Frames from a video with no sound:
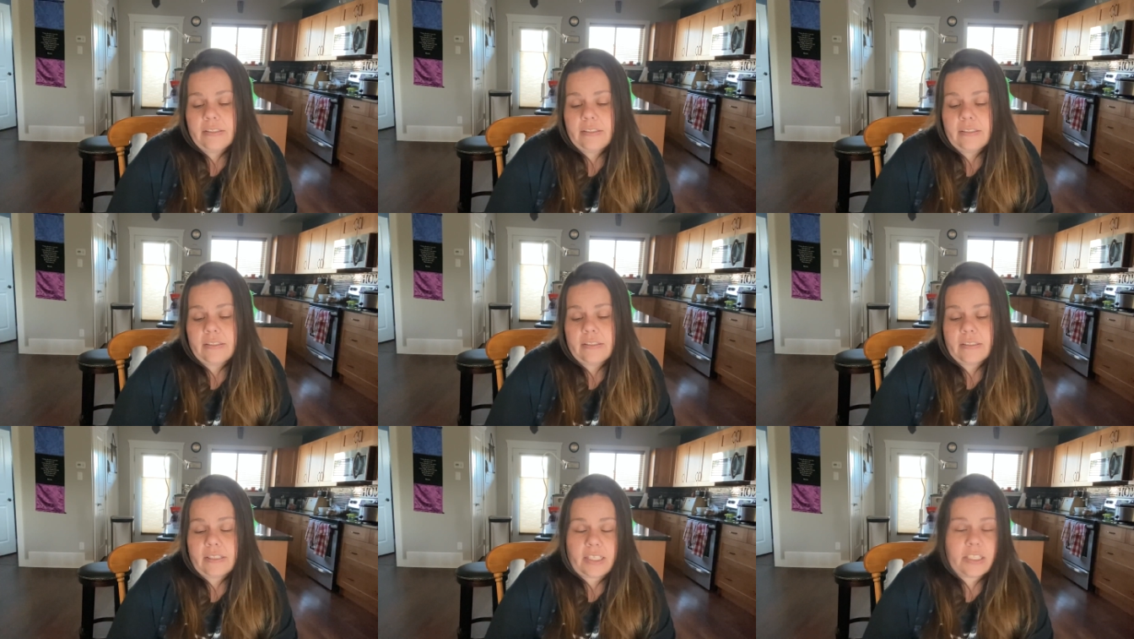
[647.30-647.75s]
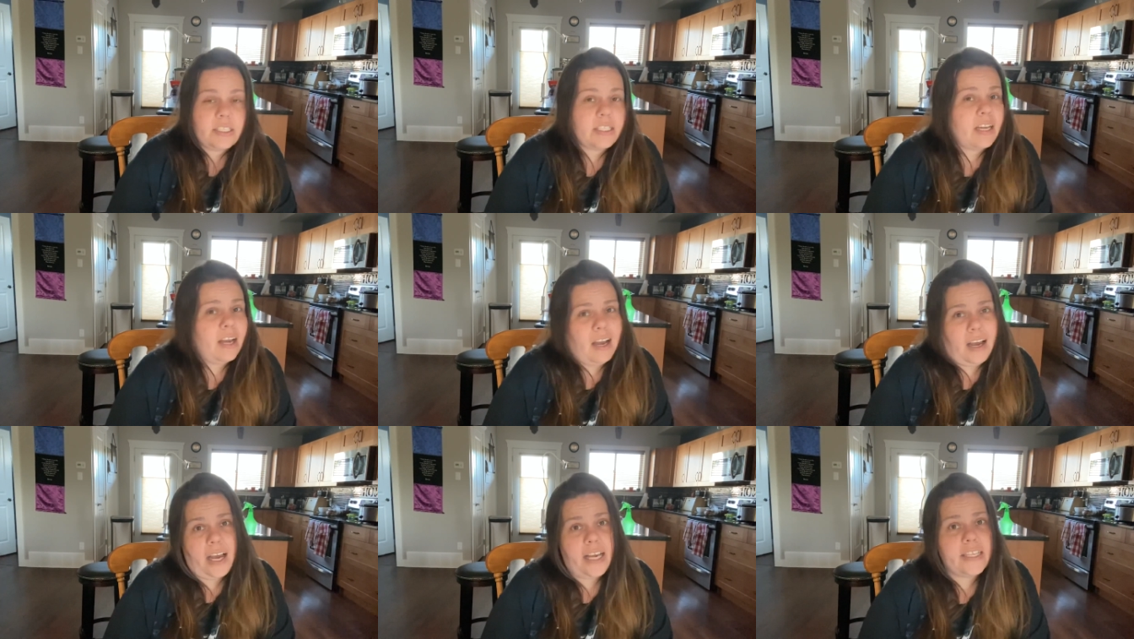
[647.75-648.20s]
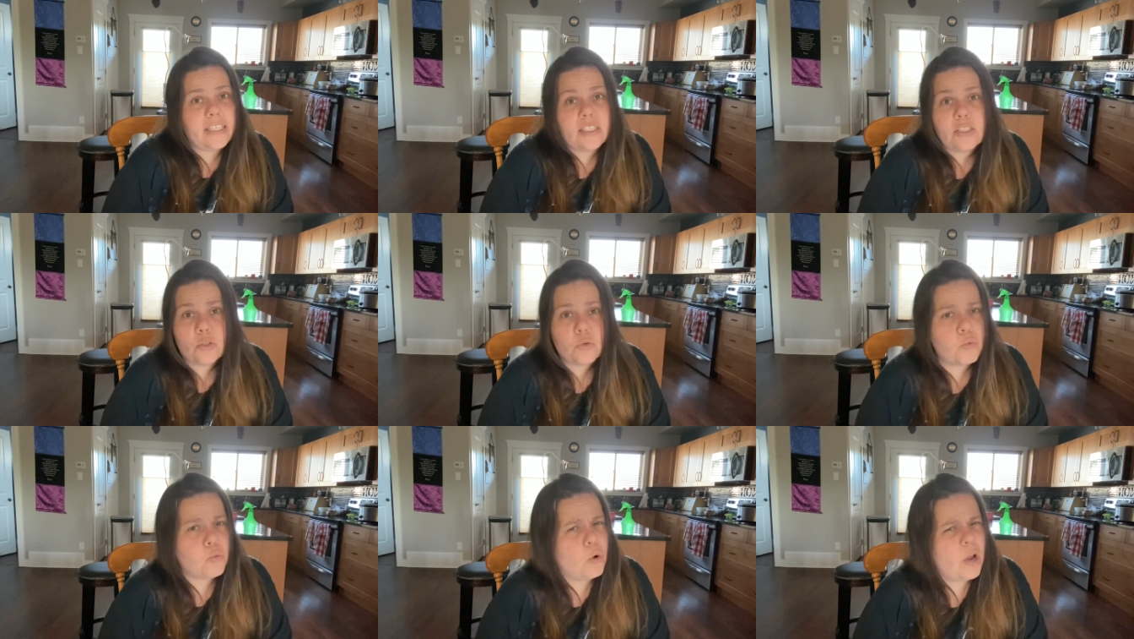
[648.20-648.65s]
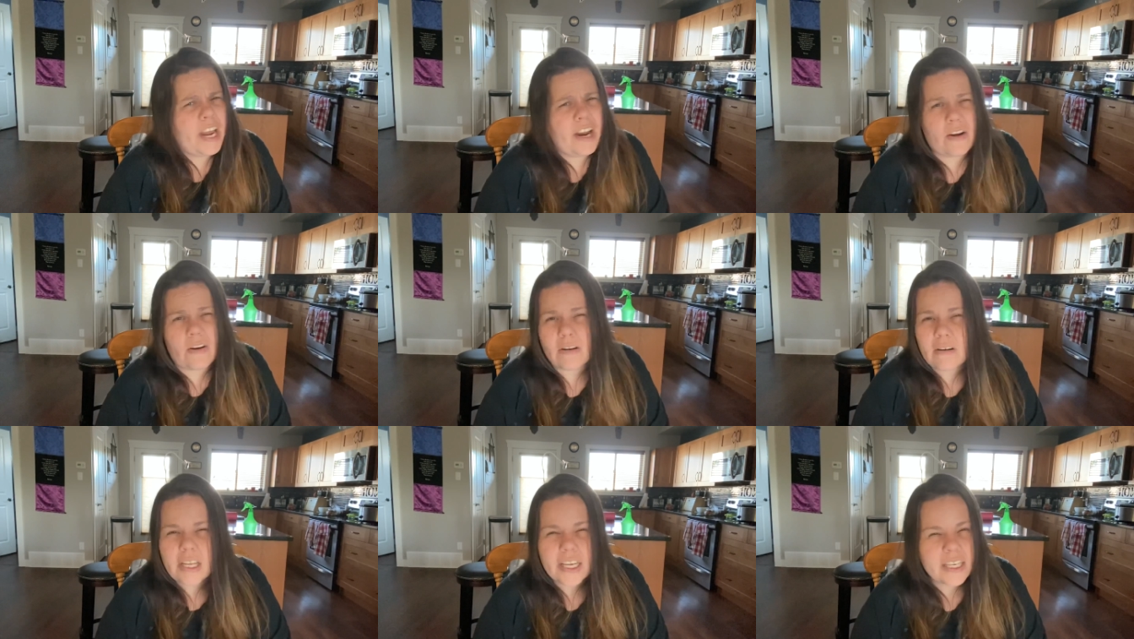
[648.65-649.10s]
Because I swear
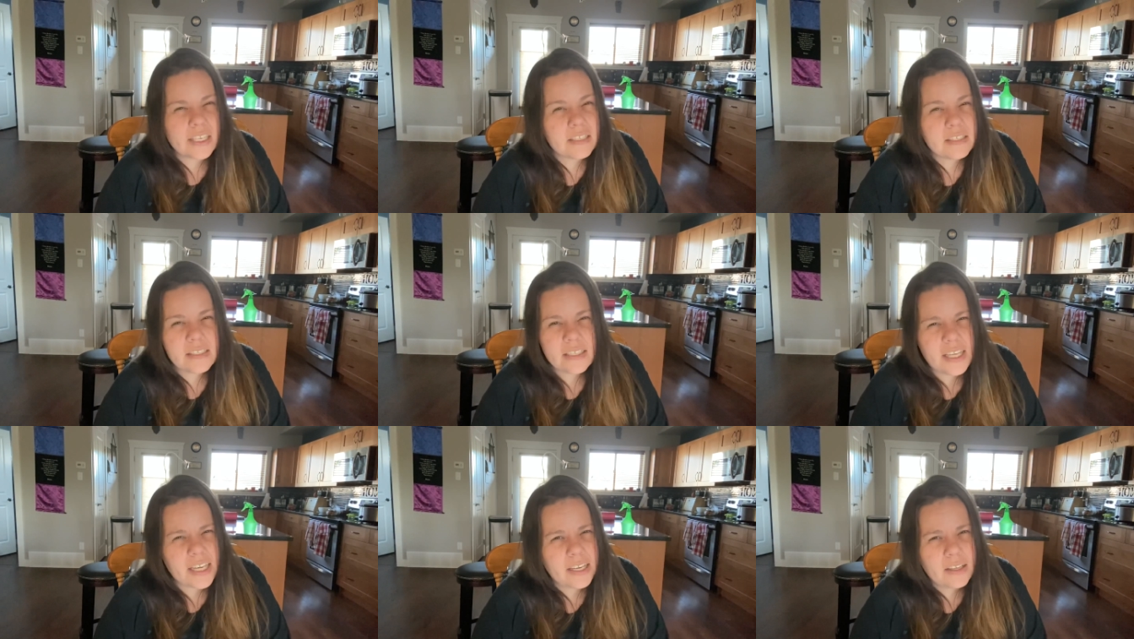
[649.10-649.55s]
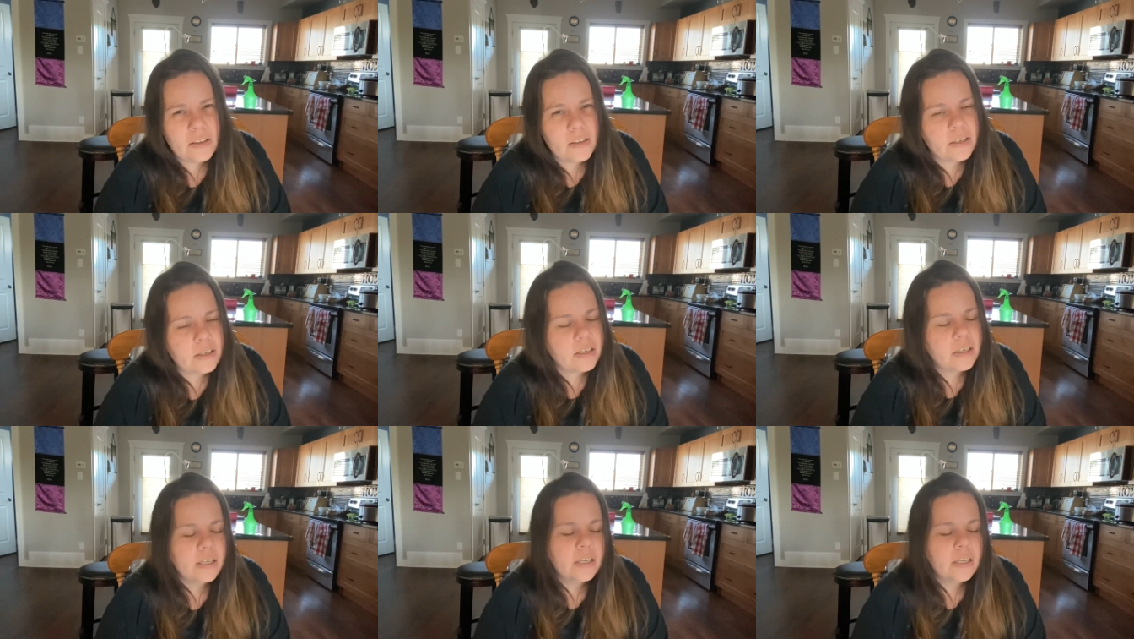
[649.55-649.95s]
like a sailor.